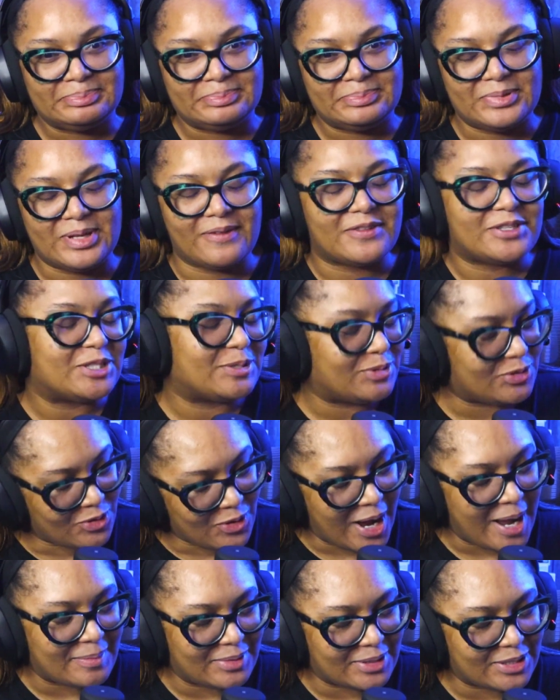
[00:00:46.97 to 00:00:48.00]
You have to
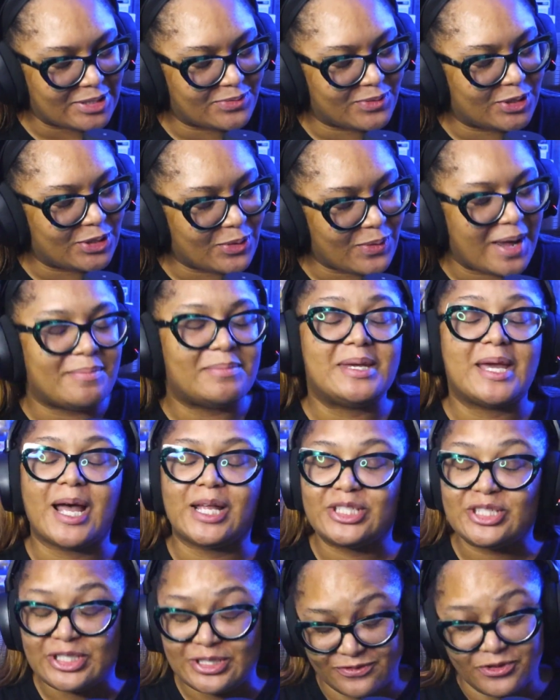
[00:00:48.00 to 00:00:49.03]
subscribe because when I
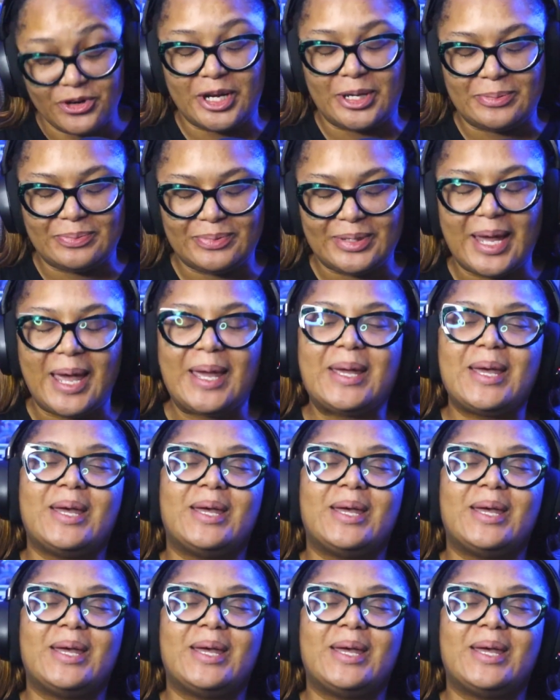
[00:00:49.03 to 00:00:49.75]
biatch, it's free. Okay?